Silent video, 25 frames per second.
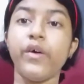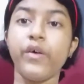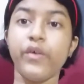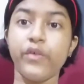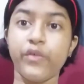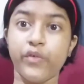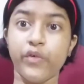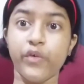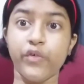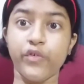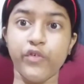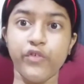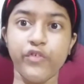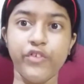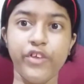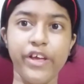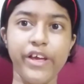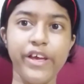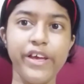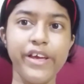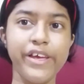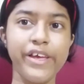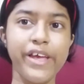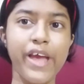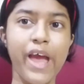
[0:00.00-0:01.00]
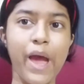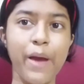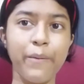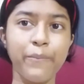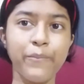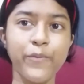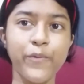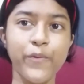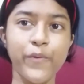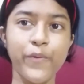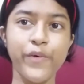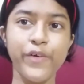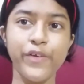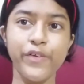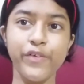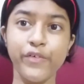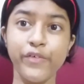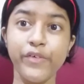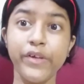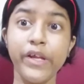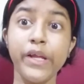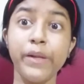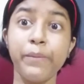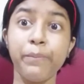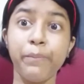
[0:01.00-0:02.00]
So today I am going
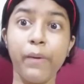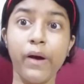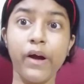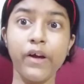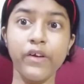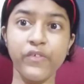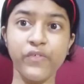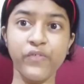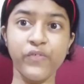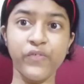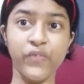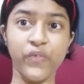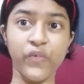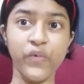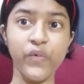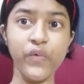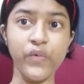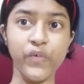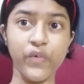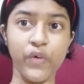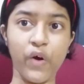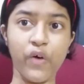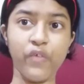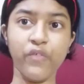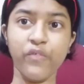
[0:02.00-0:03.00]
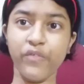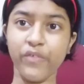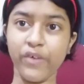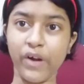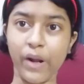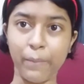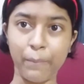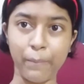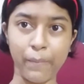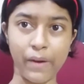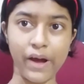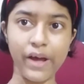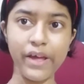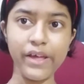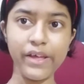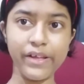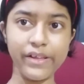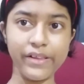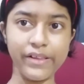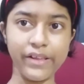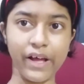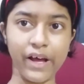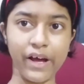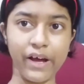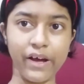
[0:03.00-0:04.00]
to read part 4 of
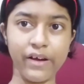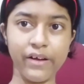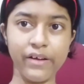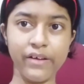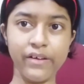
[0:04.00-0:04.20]
Ramayana.